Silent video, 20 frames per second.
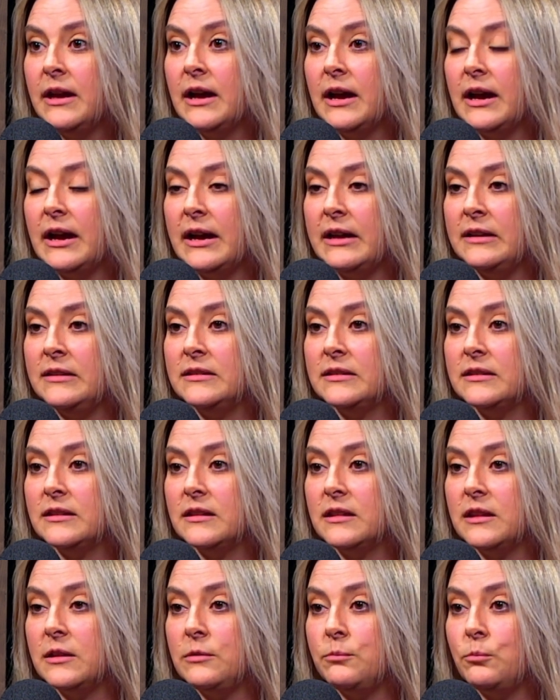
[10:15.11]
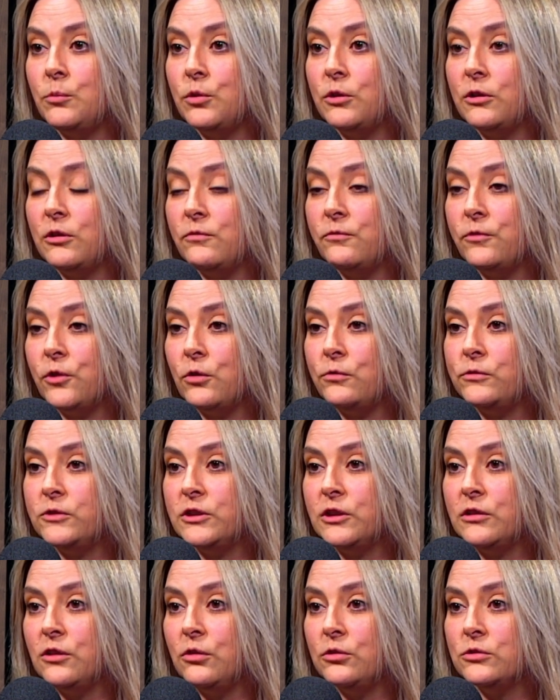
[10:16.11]
and they were involved in a
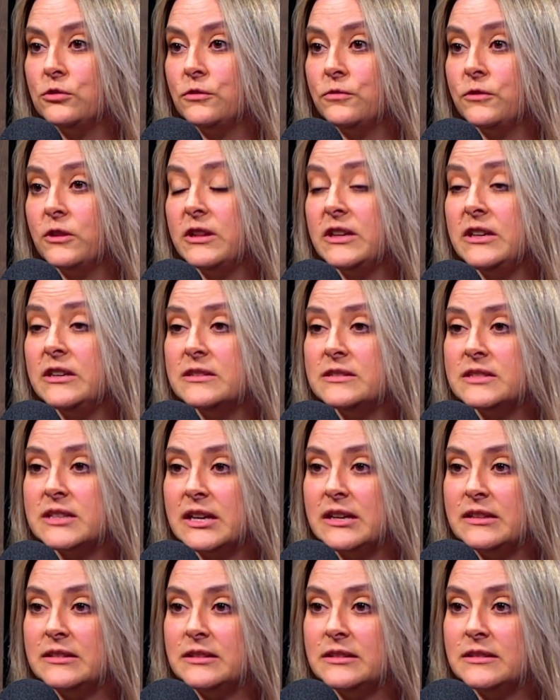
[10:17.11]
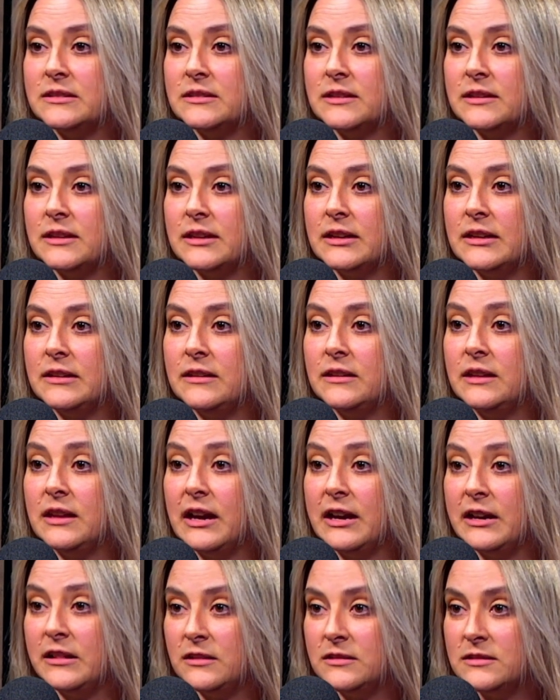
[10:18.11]
lot of clearance cases in the
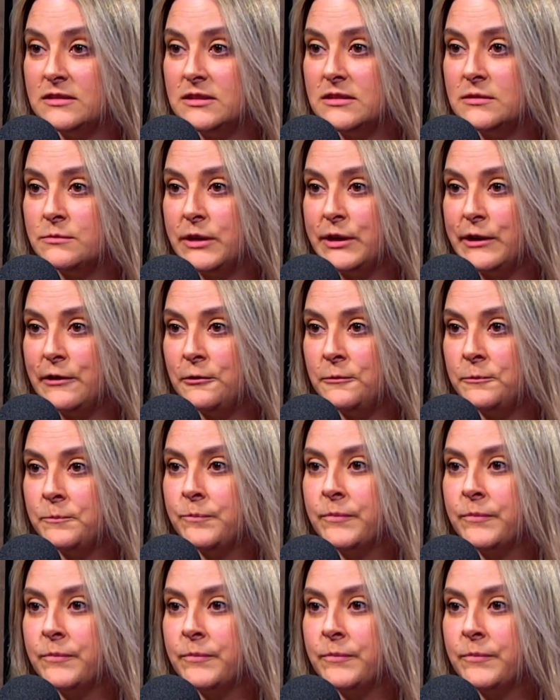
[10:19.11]
islands as well.